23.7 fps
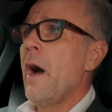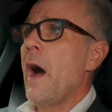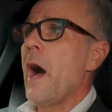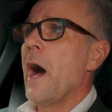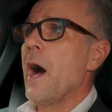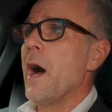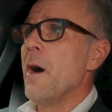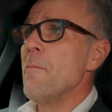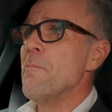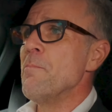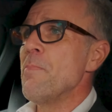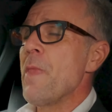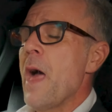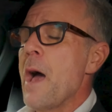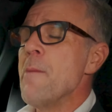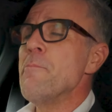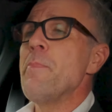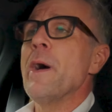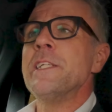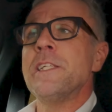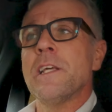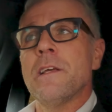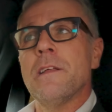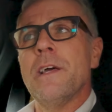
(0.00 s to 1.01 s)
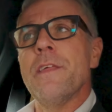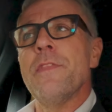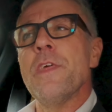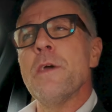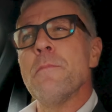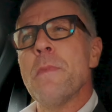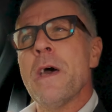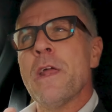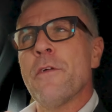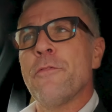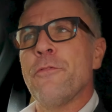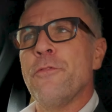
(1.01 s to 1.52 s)
And basically the
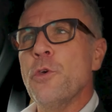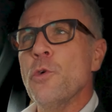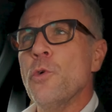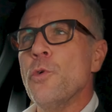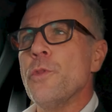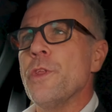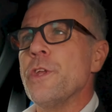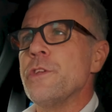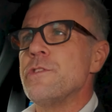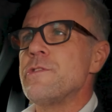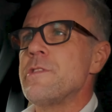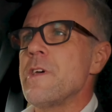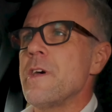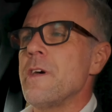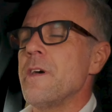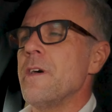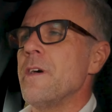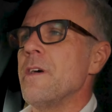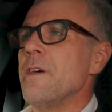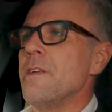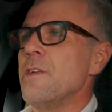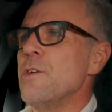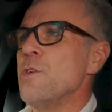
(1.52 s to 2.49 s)
amount of fuel that